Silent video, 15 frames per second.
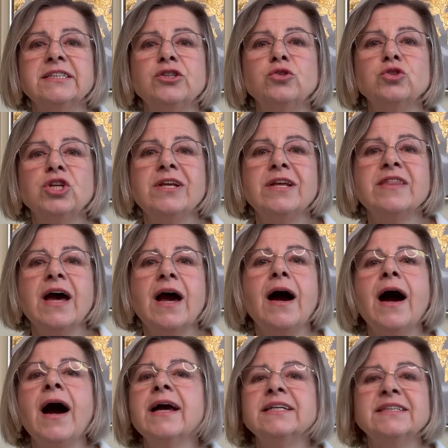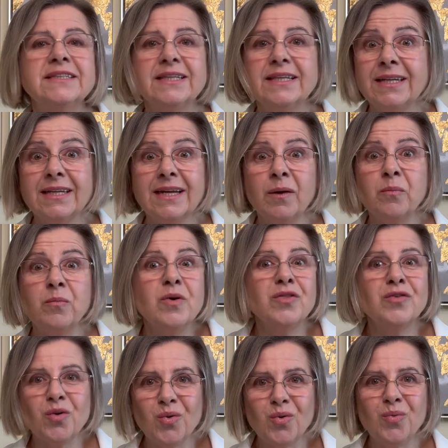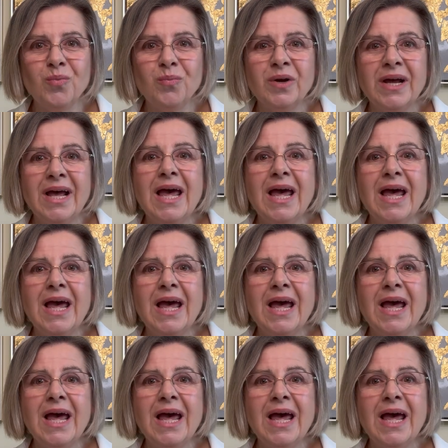usually their eyes lit up with hope.